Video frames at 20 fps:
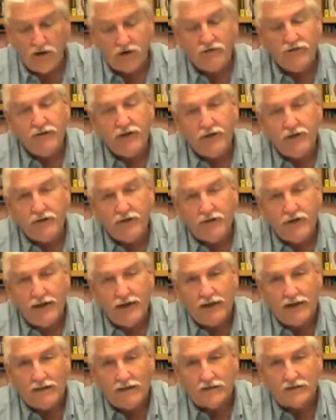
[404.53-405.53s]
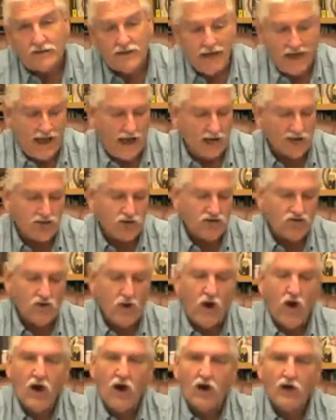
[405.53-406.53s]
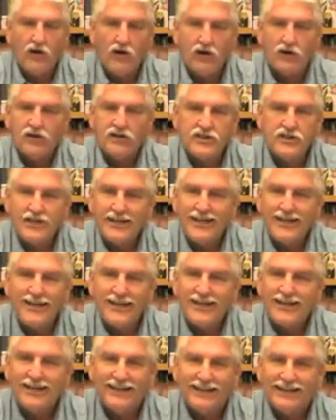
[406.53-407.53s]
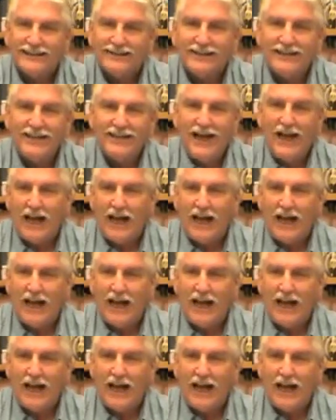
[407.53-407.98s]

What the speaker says: Your fingernails, how strong your skin is,